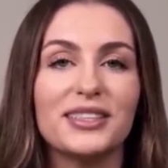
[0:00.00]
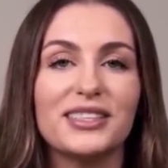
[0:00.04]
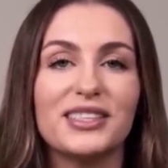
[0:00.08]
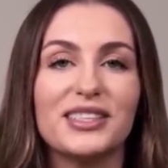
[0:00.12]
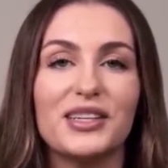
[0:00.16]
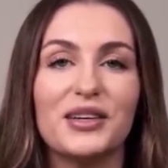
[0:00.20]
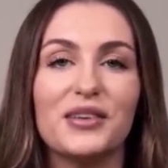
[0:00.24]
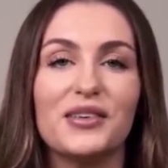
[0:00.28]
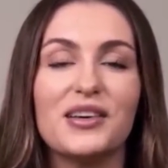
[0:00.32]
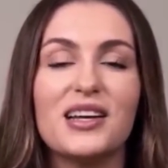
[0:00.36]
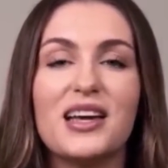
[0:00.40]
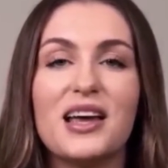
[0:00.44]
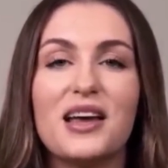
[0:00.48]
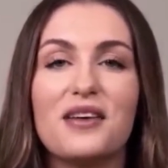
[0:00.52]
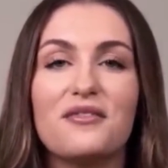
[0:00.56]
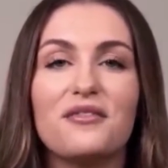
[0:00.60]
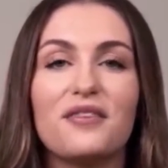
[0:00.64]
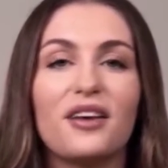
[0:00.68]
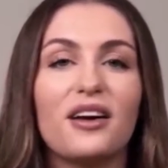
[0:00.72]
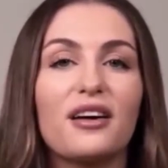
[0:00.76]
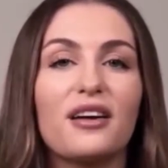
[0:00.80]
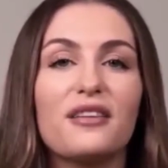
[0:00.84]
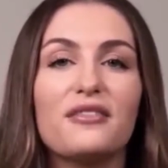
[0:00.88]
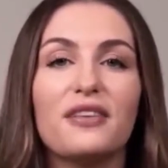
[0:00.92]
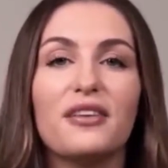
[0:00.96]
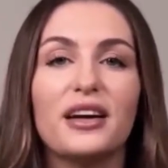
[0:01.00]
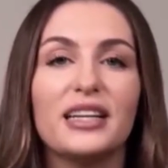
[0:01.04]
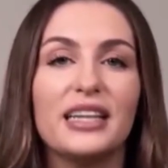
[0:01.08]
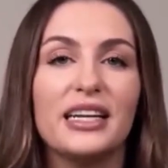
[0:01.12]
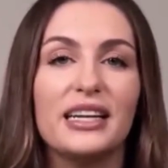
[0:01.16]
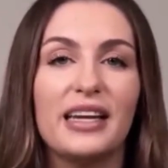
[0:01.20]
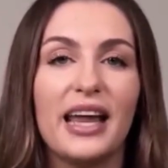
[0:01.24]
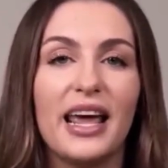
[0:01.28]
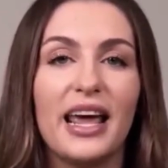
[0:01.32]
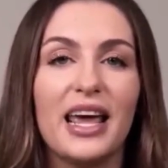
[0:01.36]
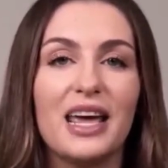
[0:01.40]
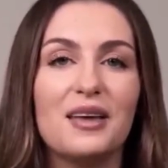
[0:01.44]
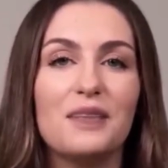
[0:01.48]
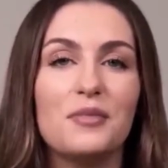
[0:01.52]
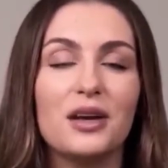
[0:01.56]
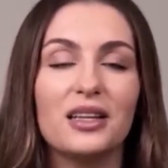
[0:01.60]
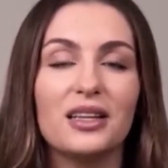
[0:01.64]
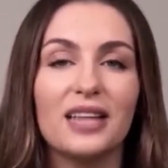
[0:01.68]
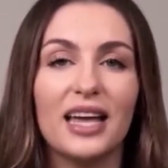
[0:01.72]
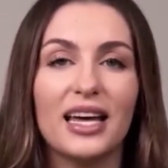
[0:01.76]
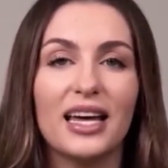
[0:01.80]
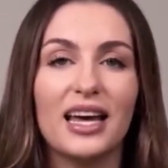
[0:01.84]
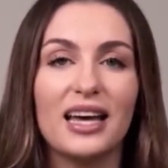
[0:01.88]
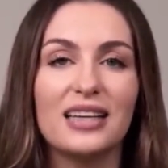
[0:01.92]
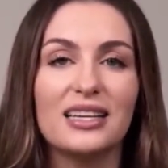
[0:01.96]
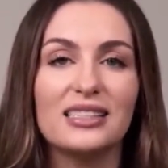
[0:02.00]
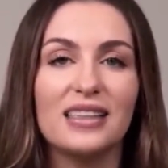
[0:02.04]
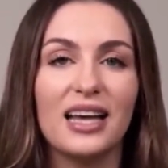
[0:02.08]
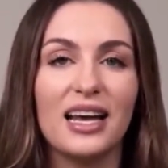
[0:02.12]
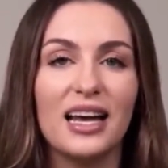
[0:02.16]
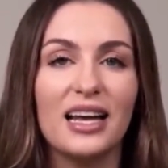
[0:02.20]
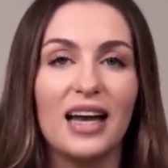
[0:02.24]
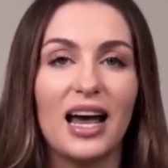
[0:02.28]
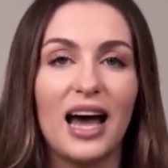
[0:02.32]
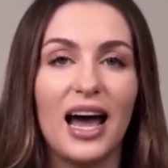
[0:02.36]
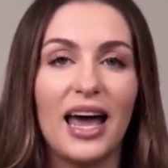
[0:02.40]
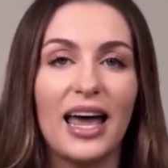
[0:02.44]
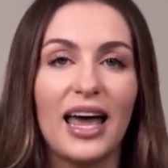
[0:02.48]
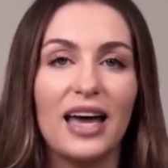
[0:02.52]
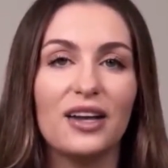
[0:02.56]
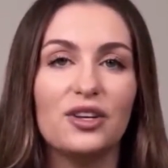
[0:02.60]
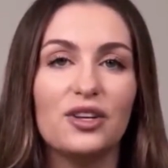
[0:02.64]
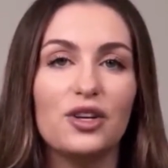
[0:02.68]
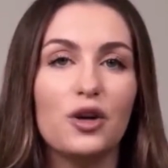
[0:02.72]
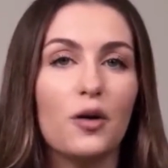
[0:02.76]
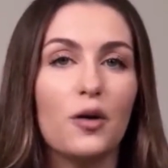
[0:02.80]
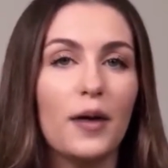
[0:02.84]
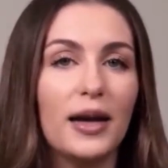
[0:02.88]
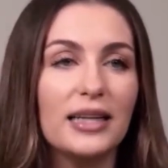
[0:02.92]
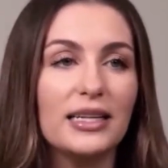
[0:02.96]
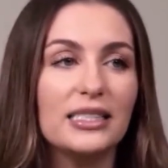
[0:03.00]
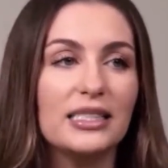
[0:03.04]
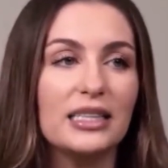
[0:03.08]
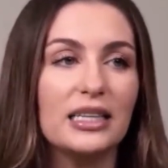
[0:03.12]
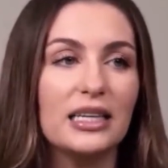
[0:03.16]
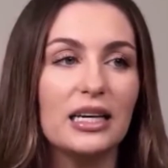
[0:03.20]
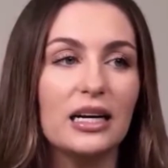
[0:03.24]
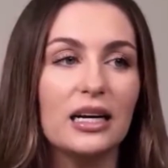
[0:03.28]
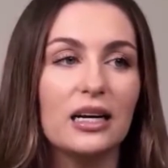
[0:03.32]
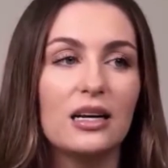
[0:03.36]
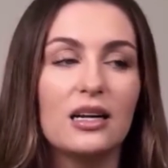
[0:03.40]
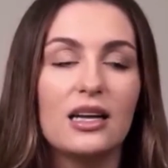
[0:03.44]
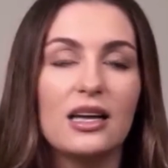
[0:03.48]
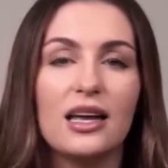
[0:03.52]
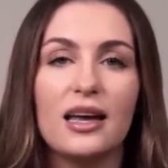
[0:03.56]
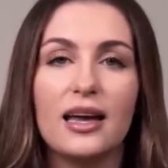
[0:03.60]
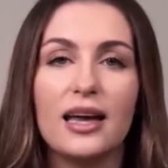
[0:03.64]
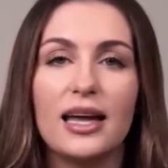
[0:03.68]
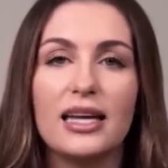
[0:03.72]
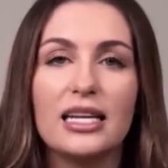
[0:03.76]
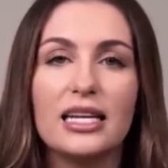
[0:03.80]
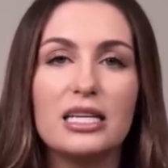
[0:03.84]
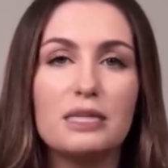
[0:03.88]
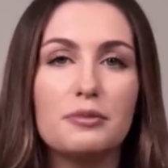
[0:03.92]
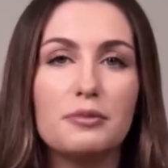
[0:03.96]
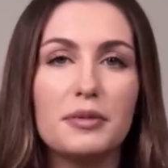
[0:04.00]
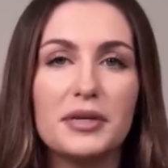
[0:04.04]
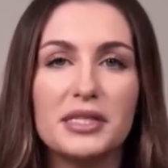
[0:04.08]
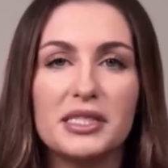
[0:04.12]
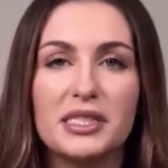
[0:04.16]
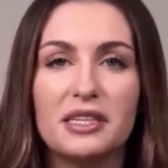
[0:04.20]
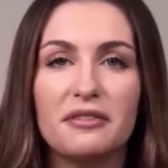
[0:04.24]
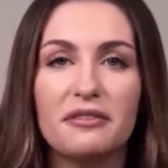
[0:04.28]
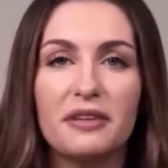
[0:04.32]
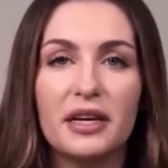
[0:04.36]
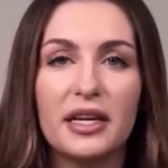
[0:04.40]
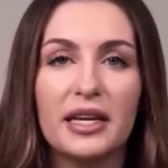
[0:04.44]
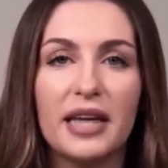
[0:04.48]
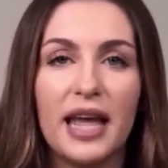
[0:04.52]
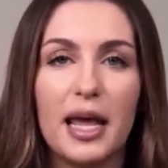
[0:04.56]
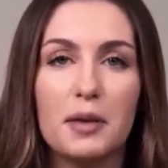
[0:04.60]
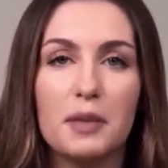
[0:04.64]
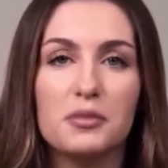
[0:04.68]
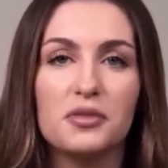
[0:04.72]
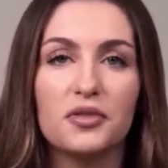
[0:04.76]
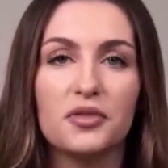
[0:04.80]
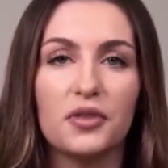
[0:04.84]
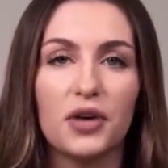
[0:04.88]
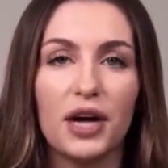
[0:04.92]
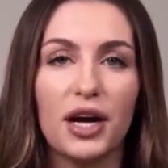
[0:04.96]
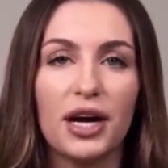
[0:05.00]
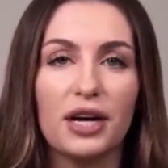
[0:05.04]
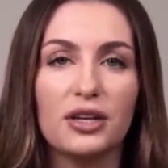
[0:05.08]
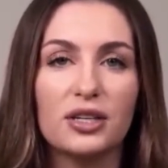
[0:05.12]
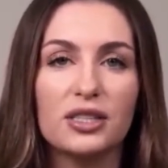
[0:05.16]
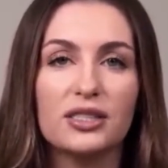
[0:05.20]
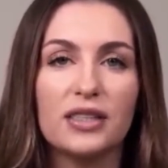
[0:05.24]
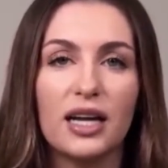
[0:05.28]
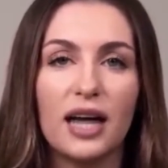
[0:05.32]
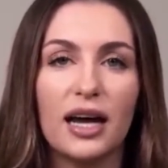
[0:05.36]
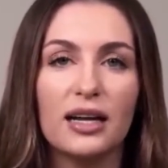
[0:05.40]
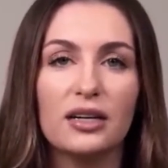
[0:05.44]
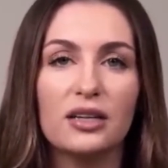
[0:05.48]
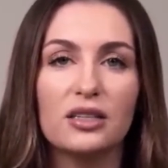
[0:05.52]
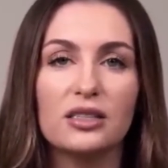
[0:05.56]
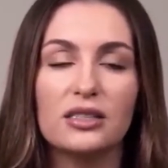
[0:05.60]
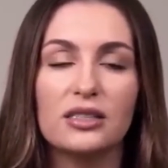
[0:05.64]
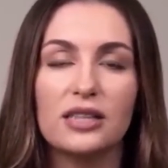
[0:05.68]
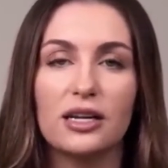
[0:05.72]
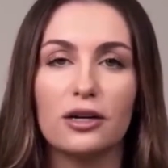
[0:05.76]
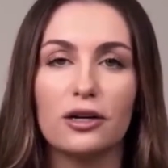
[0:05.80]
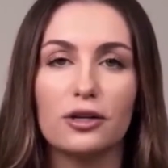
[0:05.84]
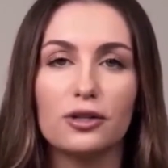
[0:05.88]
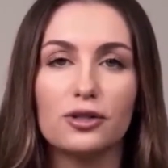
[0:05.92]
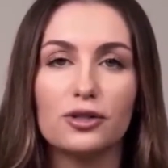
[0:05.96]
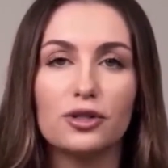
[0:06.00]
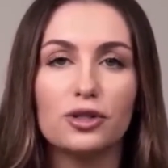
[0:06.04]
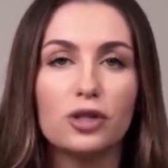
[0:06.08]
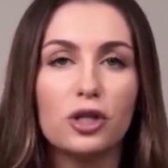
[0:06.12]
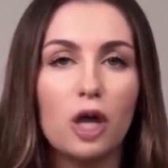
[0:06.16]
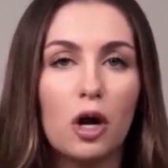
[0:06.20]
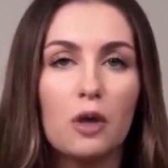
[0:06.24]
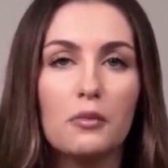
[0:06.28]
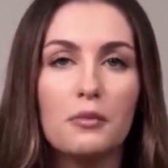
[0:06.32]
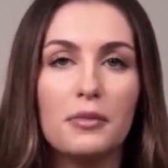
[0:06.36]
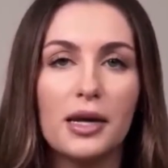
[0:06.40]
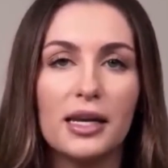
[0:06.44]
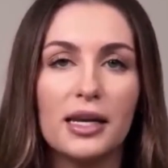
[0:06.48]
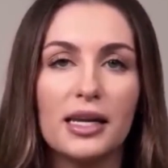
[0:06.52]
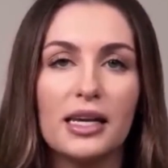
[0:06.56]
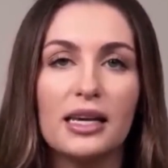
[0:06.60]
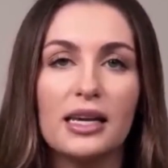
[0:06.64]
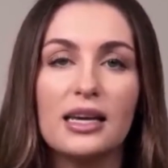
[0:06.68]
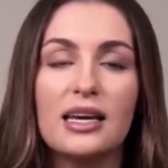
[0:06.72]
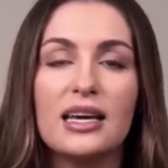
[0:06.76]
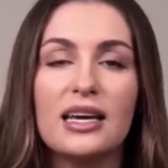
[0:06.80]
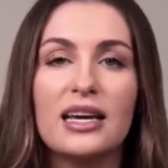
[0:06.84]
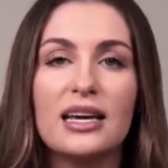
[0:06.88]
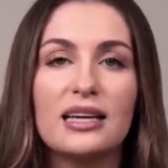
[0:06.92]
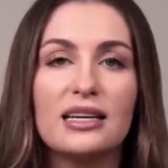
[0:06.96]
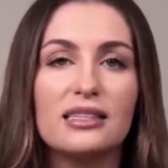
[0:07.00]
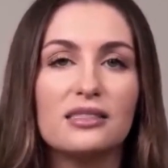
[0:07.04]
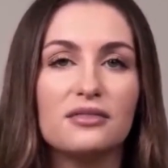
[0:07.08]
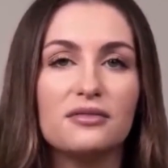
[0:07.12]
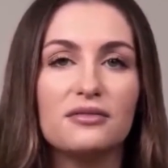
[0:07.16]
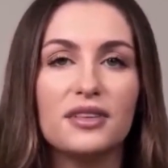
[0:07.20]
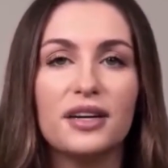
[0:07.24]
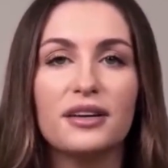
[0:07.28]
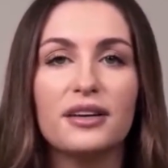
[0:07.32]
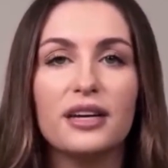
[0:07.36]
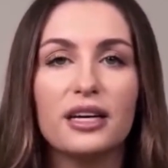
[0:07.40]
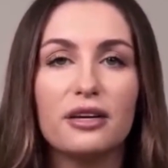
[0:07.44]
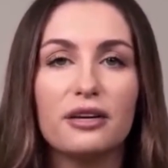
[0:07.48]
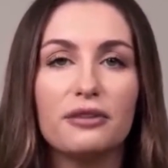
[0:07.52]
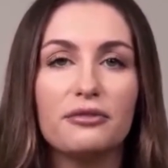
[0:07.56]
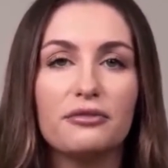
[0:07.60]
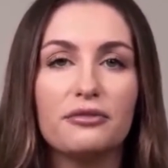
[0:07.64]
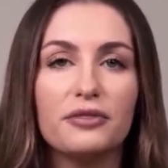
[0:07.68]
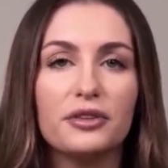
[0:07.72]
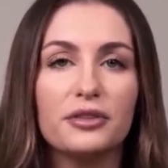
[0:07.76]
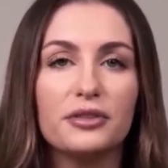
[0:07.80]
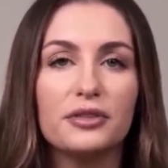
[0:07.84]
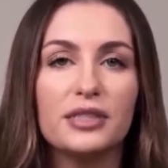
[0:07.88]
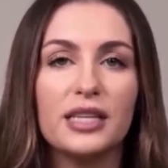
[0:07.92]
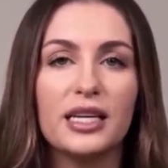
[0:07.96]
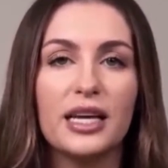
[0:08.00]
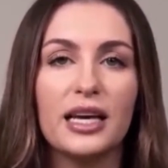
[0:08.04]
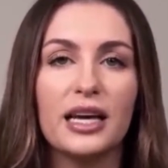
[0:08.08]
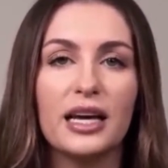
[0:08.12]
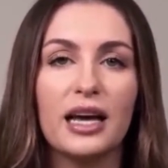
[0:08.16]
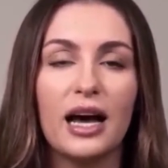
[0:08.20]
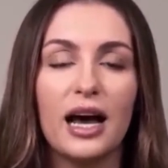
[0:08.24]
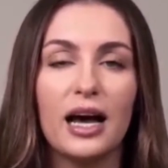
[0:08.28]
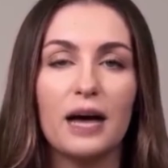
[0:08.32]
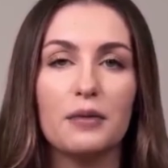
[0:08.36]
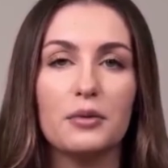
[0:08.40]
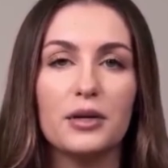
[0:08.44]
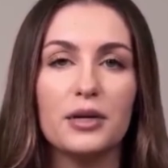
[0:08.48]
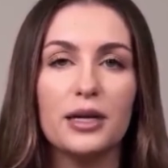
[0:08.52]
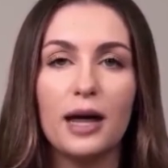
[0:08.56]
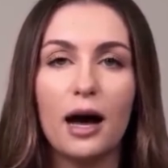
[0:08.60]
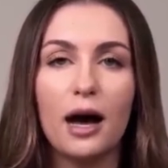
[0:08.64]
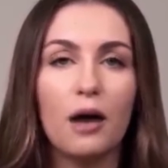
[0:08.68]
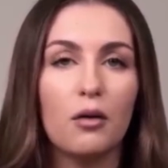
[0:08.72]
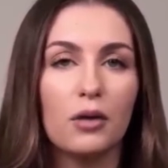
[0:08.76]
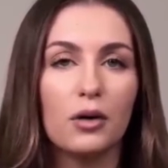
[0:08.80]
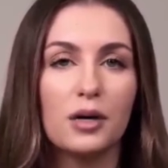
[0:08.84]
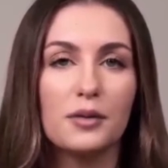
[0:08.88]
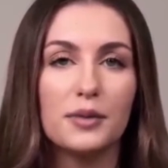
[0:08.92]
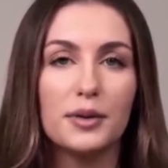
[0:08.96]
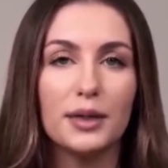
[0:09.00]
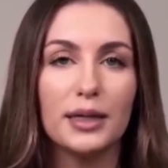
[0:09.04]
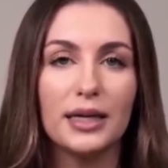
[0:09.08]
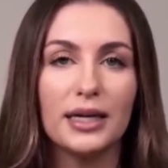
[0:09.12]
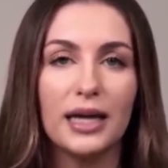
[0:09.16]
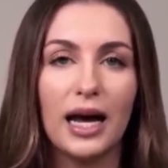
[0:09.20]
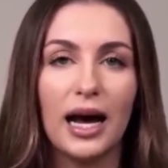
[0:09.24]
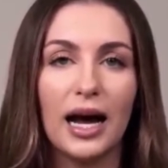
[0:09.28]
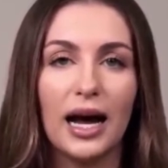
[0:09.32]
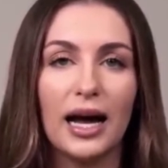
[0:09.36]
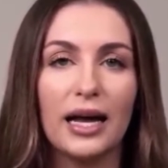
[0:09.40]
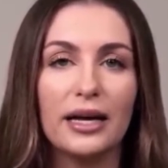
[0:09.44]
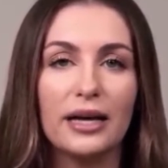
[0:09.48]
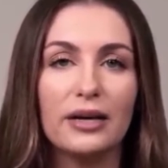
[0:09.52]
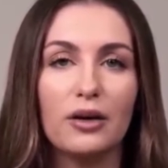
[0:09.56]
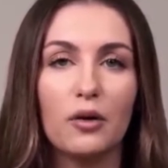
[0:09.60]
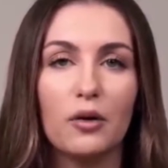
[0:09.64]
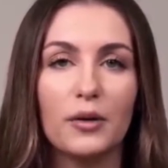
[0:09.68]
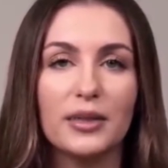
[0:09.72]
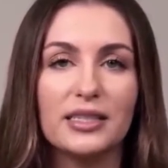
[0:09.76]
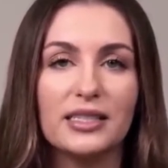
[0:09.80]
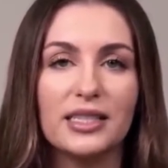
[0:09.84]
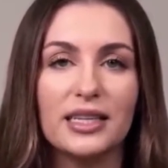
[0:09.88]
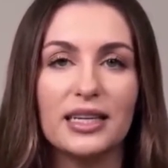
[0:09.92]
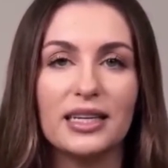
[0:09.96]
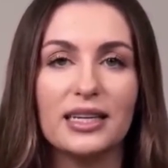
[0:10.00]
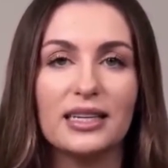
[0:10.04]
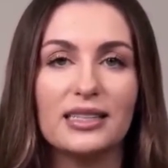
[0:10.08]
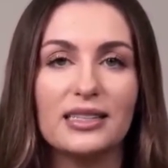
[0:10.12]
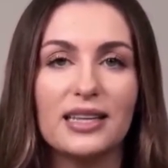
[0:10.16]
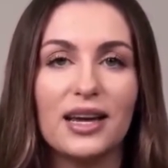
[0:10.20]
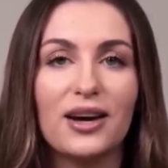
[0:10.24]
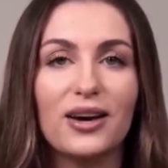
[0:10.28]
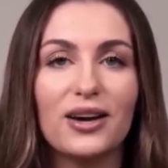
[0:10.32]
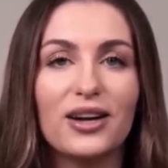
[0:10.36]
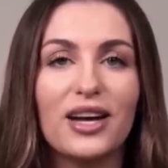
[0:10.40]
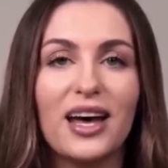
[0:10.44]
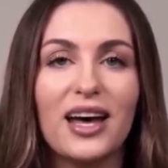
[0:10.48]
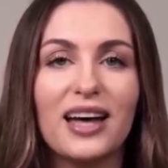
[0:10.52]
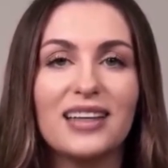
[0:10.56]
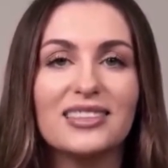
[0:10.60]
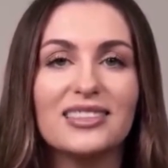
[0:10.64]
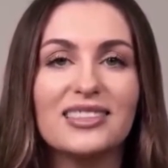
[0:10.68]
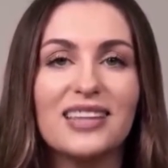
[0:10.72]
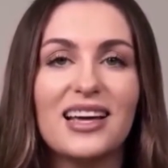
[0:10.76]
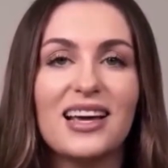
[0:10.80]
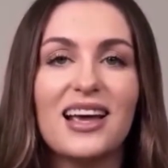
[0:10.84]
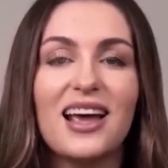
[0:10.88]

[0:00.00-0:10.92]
So very funny name. Like I said, I had no idea any specific names for hairstyles. There are so many. It's very confusing. I would not want to be a guy going to get his haircut.